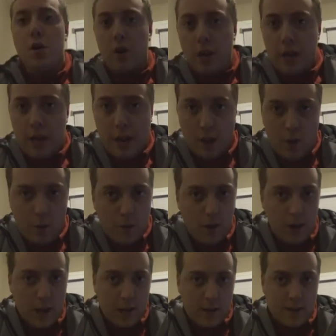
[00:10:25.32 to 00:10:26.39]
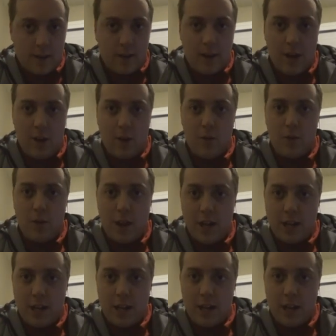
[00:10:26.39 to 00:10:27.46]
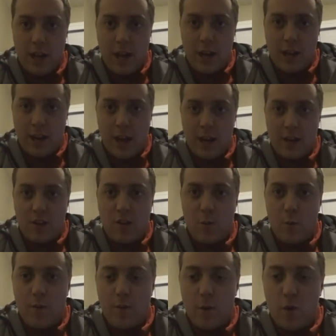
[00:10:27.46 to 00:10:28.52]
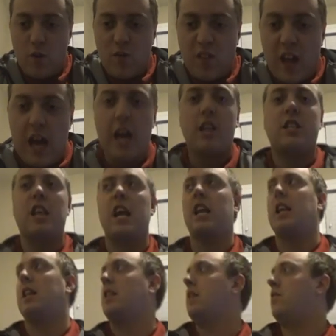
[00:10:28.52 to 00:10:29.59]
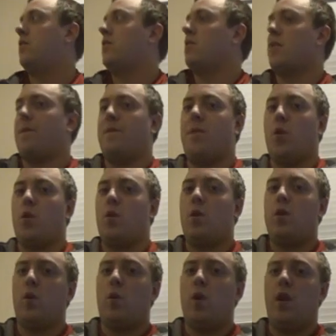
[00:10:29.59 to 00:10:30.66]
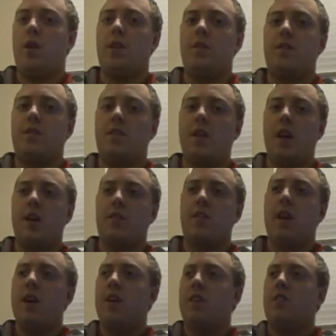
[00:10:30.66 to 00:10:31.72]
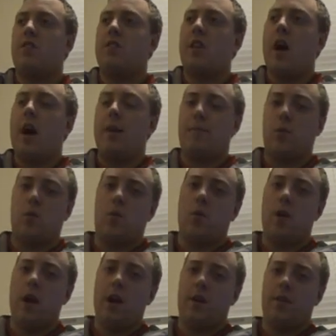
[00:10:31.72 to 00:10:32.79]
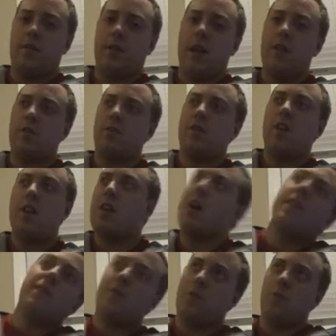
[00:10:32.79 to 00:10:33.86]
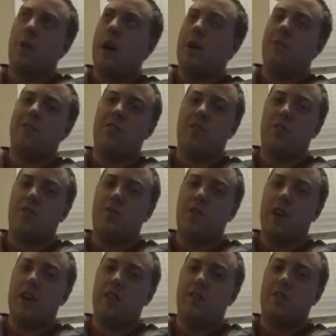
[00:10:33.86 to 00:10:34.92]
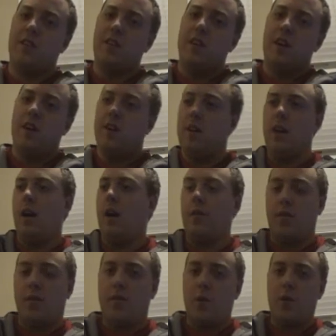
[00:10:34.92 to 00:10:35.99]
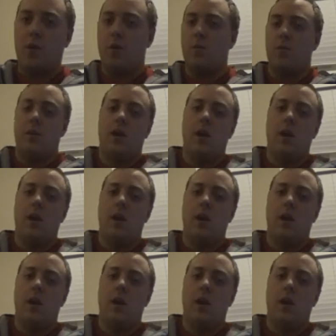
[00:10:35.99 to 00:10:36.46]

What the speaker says: Yellow light. Yellow lightning light, and it's the reverse flash, and he leaves just a photo on the wall that says, stop or else, and there's a knife through Iris's face of a photo.